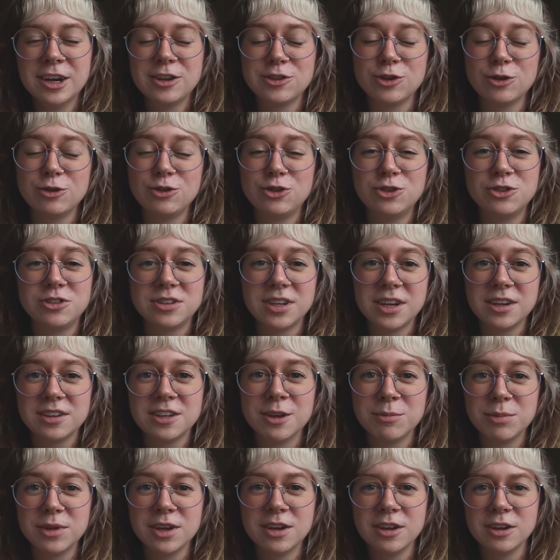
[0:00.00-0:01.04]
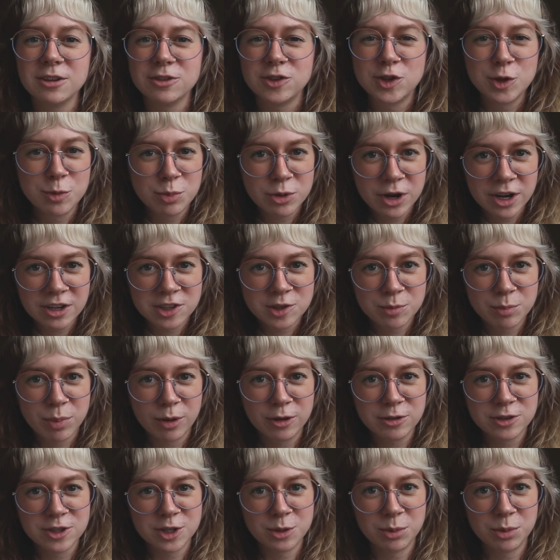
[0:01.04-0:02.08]
So you should say something super nice and
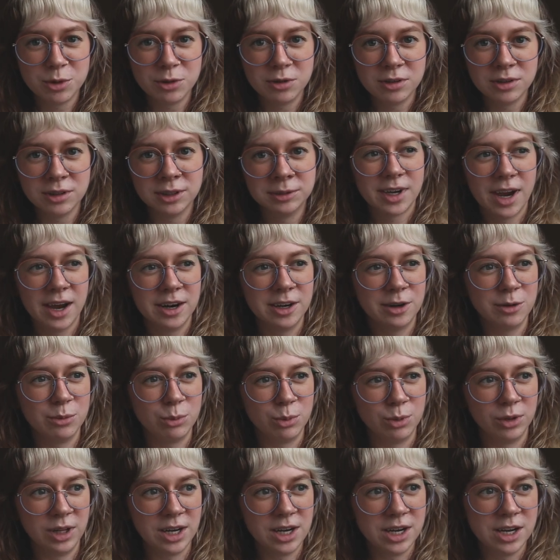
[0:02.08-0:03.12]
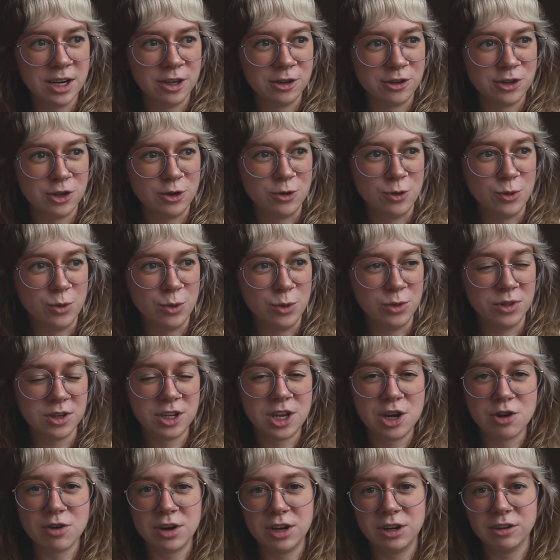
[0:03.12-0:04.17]
personable, kind of relating to the
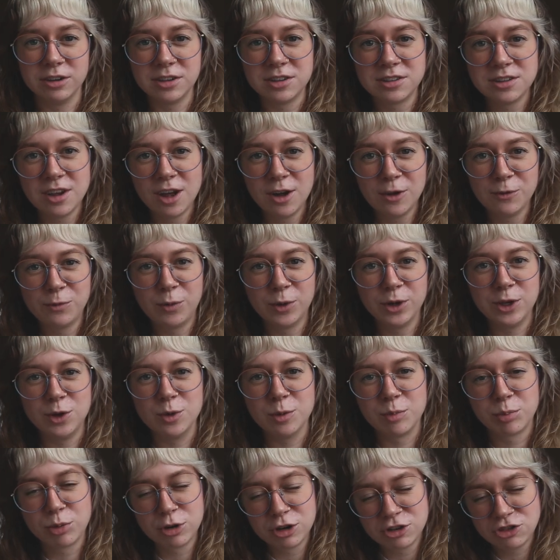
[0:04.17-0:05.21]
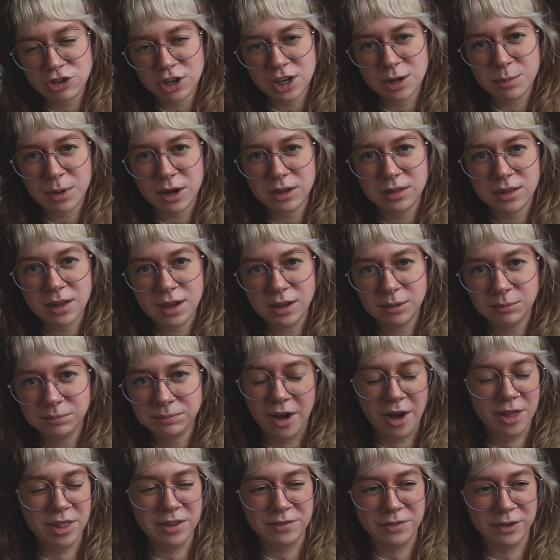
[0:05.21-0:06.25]
curator itself, what you appreciate about them,
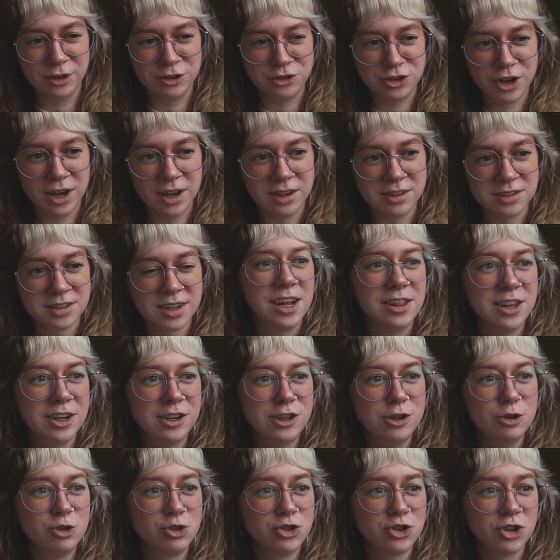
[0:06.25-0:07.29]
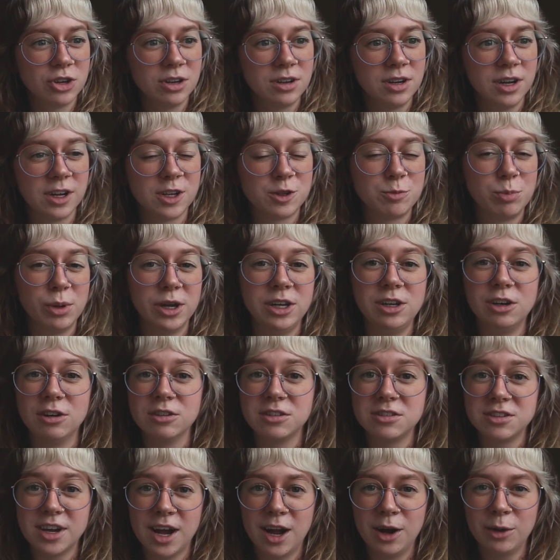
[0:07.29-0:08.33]
all that fun jazz. And then you should explain your
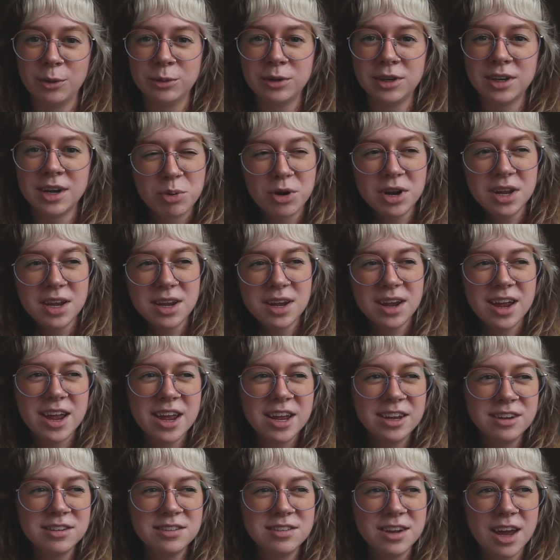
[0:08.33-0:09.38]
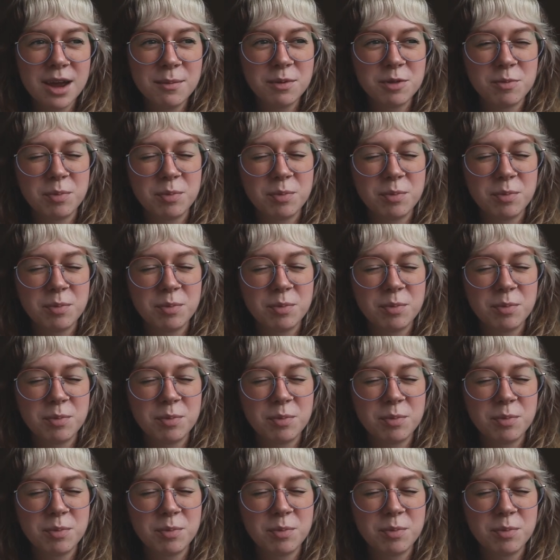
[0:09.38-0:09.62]
sound, pretty in-depth,